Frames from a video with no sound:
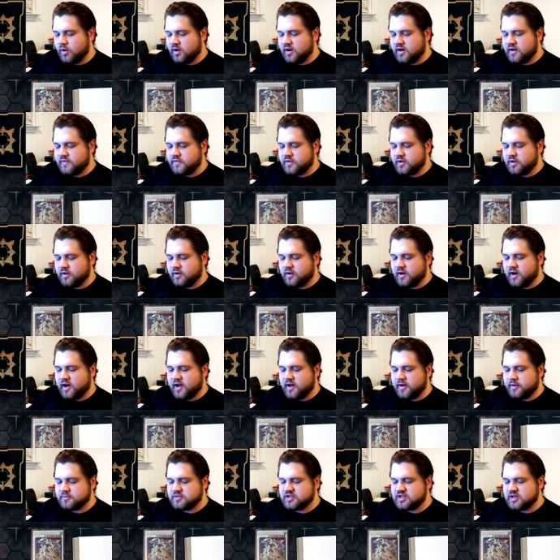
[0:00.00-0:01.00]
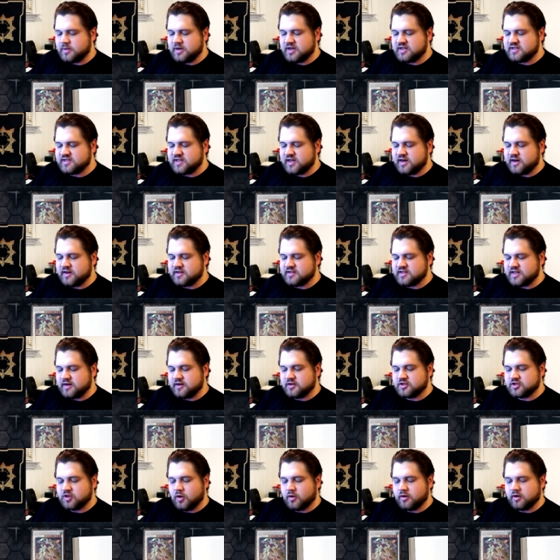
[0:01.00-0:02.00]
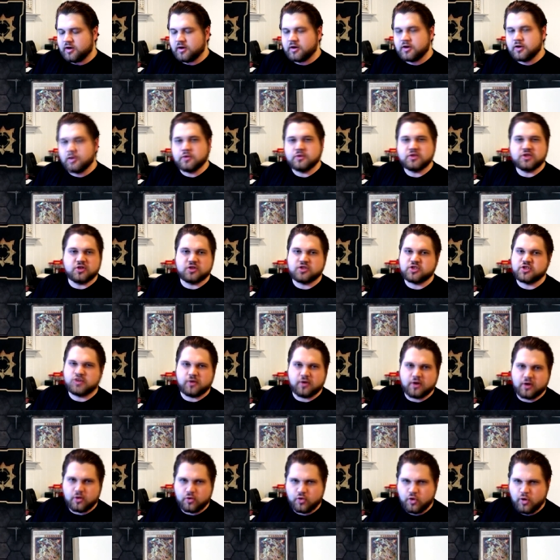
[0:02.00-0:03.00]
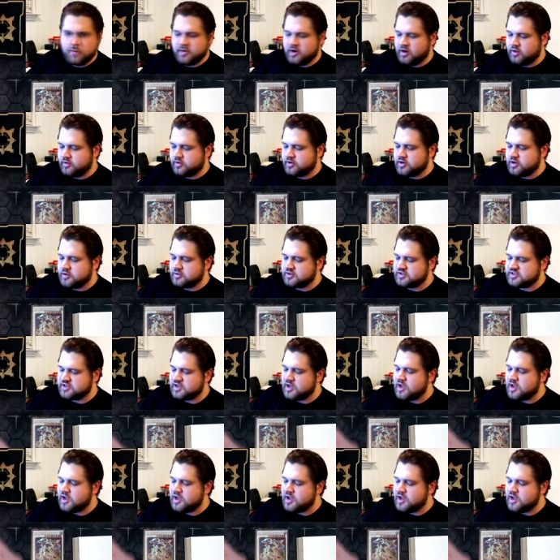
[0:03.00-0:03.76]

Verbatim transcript: or if you're um, summoning Synodus and discarding a Couse, you're still going to equip another